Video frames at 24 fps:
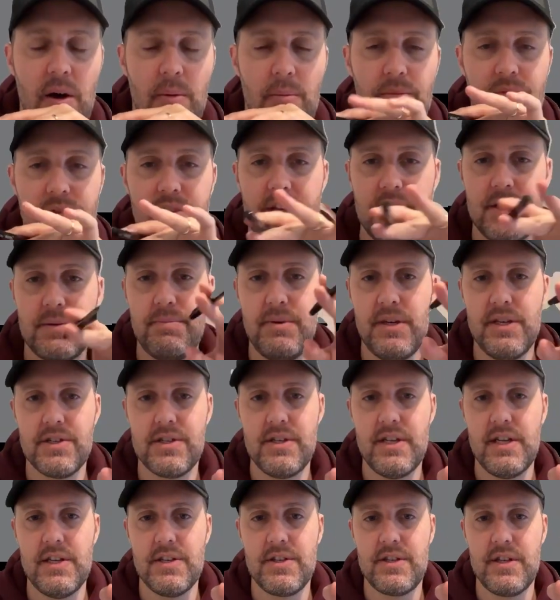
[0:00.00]
this
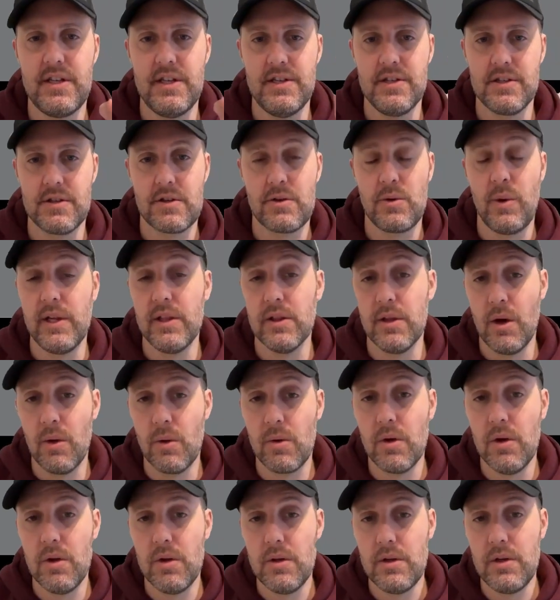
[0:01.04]
business is quite
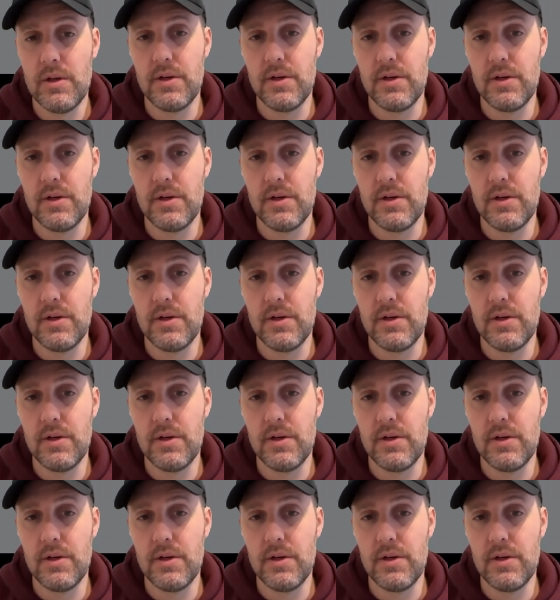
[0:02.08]
local in